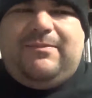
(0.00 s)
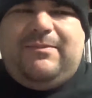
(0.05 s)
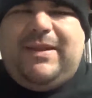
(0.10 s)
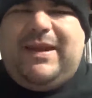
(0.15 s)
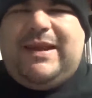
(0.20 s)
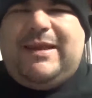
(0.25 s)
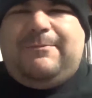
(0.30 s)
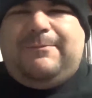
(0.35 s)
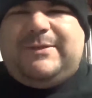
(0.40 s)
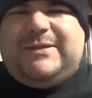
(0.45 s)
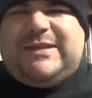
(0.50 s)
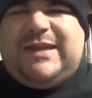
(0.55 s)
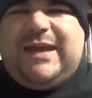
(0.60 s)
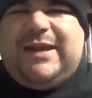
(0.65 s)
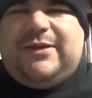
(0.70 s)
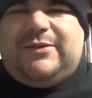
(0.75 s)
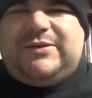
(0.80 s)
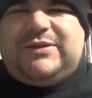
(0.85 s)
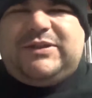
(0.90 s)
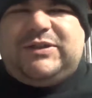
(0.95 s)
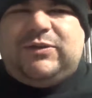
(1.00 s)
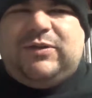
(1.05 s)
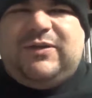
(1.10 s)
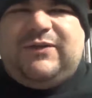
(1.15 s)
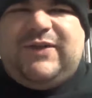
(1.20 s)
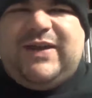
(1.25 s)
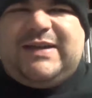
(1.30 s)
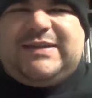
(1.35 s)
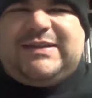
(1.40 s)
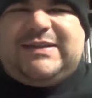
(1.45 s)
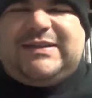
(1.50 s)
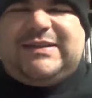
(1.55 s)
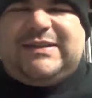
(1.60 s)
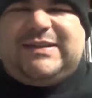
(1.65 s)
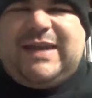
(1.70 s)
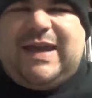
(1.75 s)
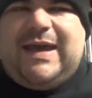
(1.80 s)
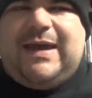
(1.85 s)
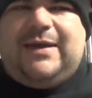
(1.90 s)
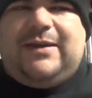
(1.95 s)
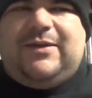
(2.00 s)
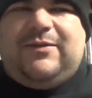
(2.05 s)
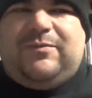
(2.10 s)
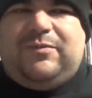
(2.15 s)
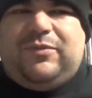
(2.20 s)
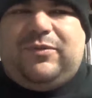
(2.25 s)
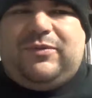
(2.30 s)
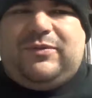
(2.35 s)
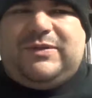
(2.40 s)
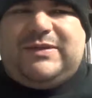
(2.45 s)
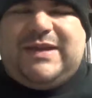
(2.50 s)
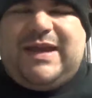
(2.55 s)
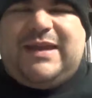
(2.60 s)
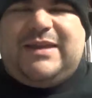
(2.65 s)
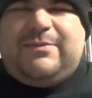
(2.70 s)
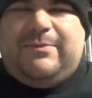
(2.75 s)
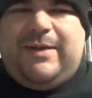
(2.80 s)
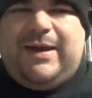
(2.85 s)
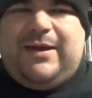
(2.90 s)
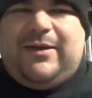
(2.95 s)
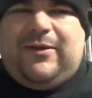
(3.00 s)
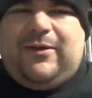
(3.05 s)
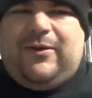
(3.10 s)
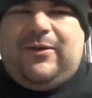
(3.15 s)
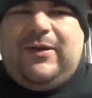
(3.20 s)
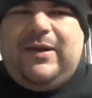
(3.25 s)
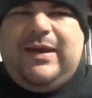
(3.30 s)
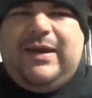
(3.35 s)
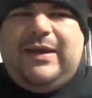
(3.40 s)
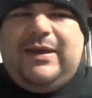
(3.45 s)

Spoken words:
meat and potatoes sort of style of brutal death metal.